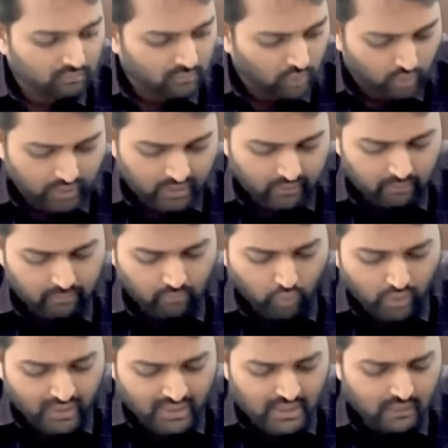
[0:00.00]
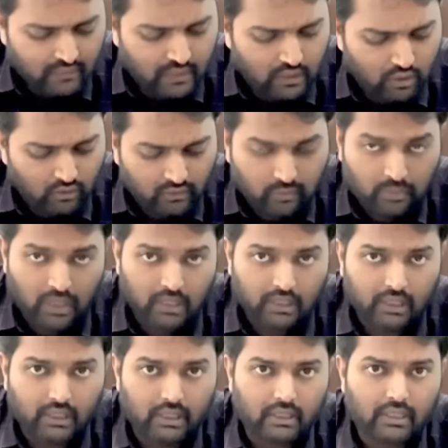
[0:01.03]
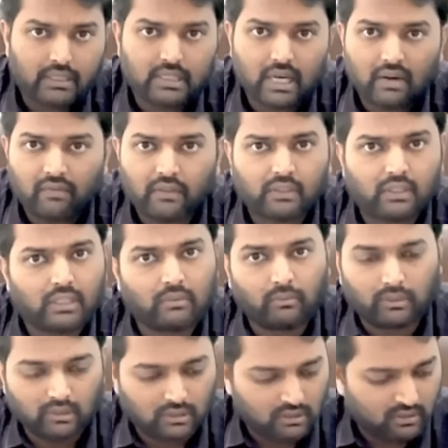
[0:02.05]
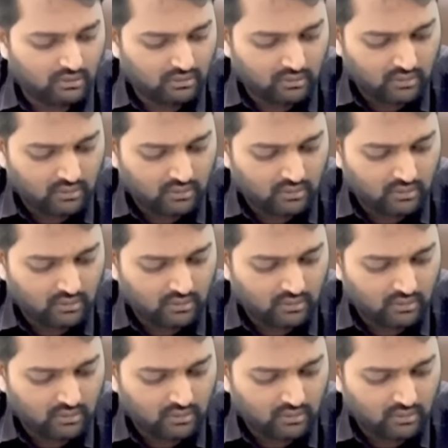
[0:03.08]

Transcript: Okay, what is the value of a market index after 3 months?